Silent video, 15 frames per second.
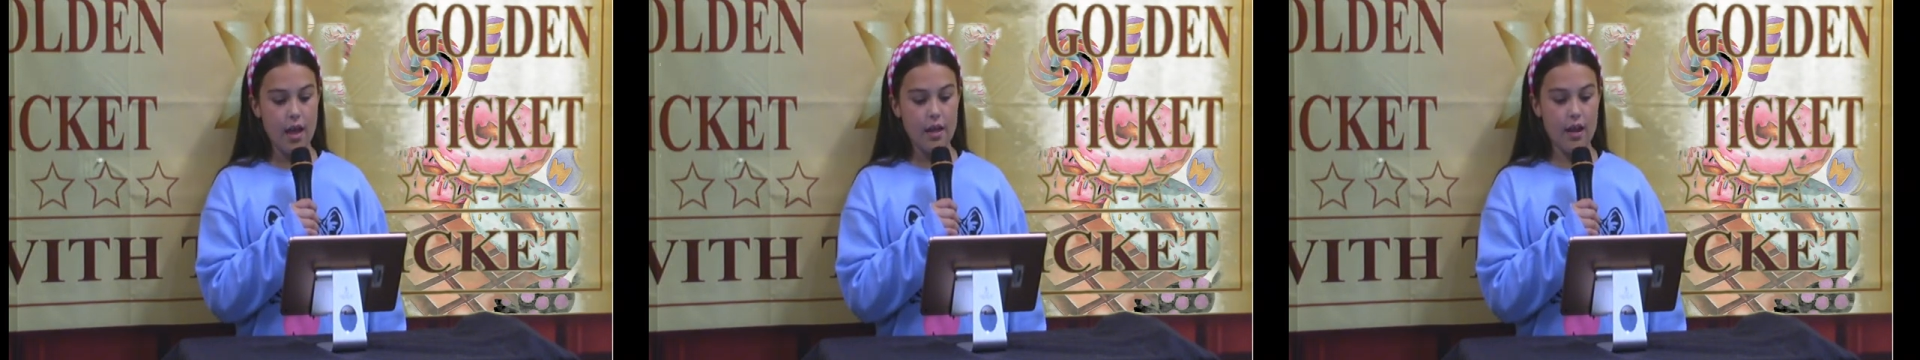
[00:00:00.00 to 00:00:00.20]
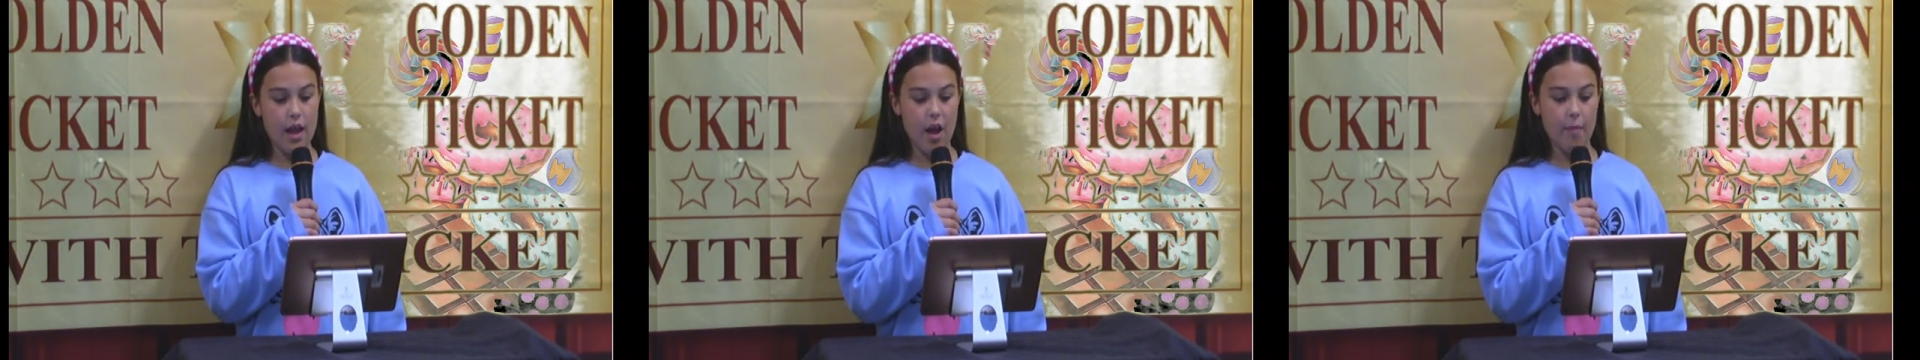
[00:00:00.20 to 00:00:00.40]

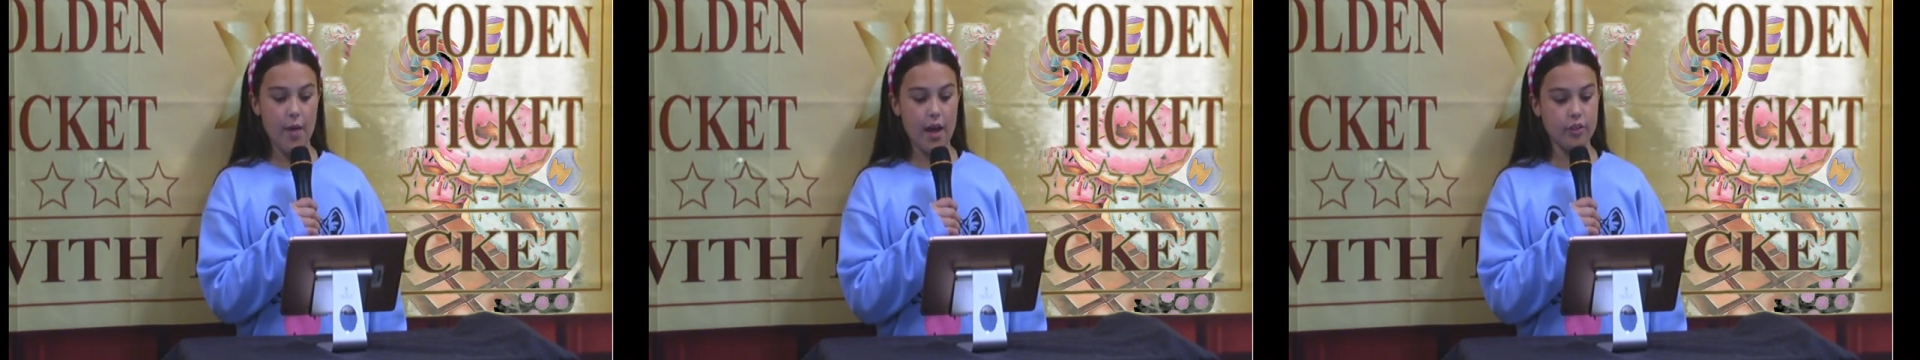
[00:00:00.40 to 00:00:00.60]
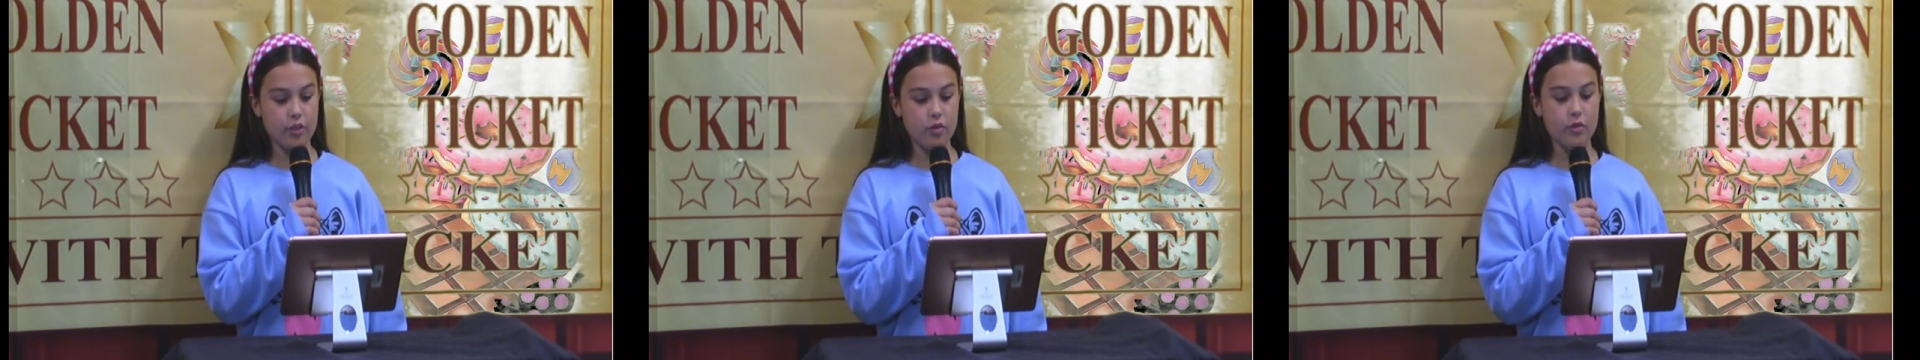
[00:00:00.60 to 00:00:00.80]
Now
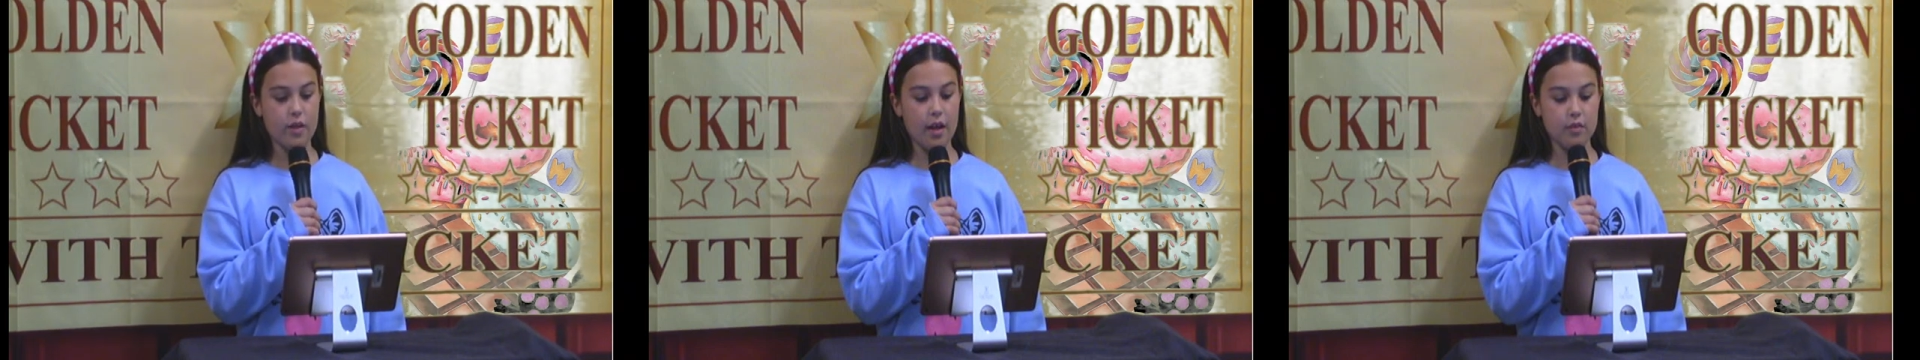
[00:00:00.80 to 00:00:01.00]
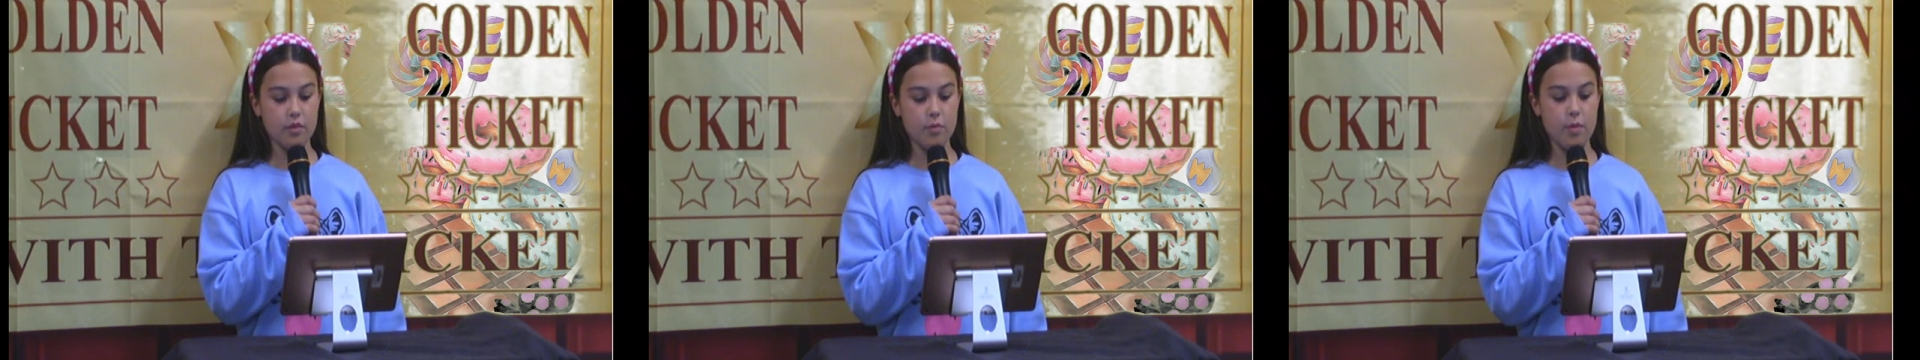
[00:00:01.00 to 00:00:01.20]
back to
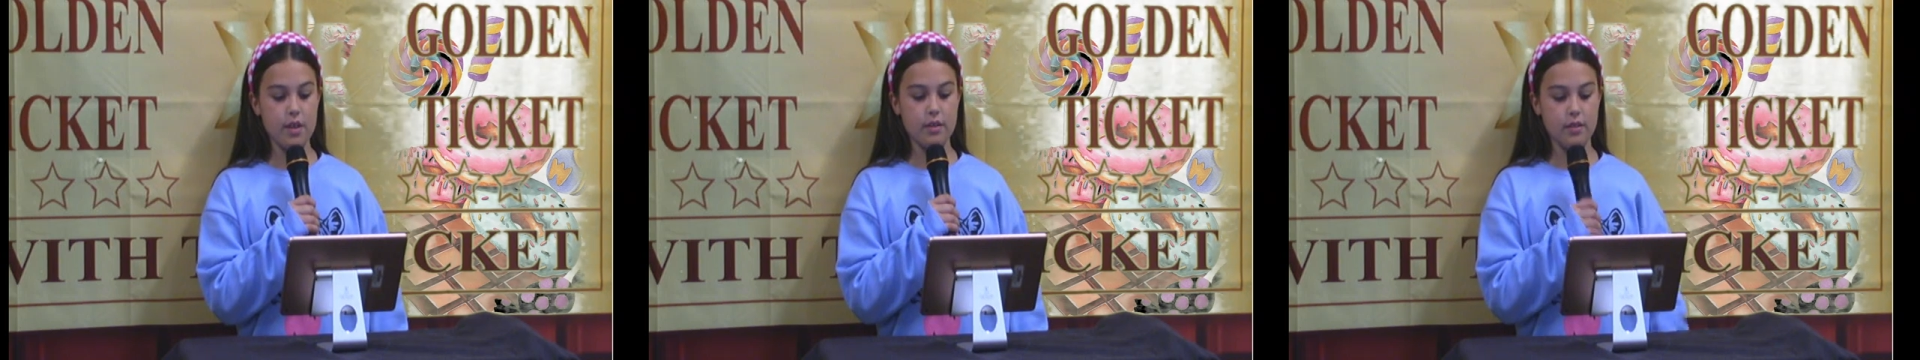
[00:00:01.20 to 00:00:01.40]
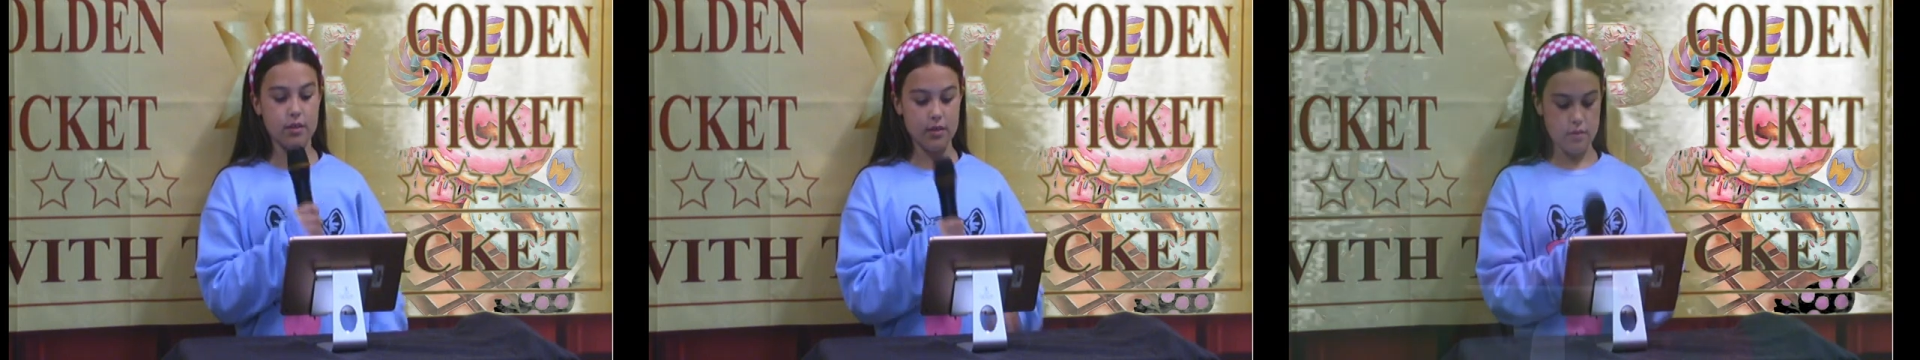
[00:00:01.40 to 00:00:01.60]

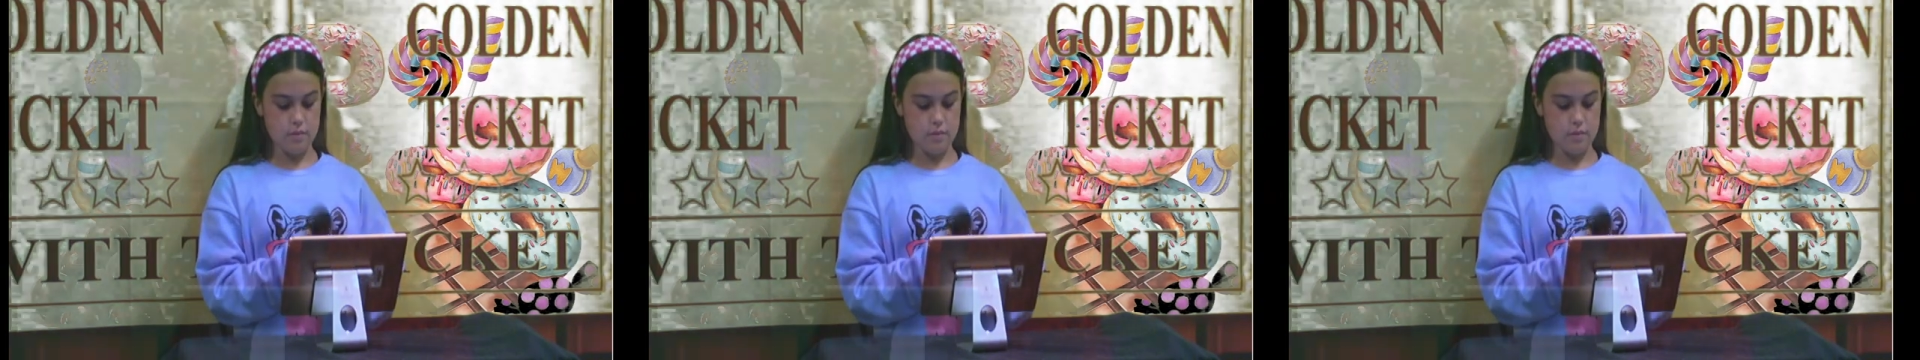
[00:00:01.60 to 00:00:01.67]
announcements.